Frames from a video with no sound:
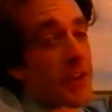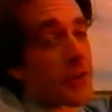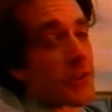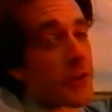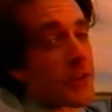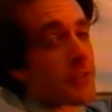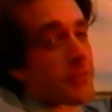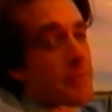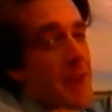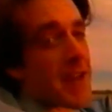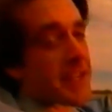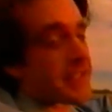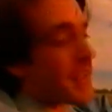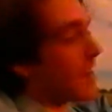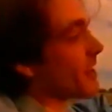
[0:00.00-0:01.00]
they know you're from
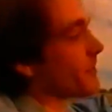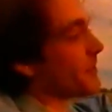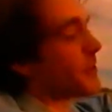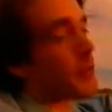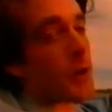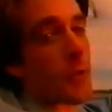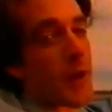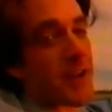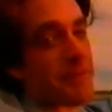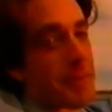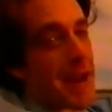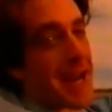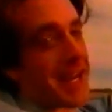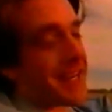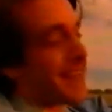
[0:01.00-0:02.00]
out of town if you don't wave
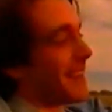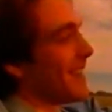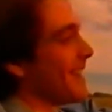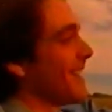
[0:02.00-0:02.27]
back.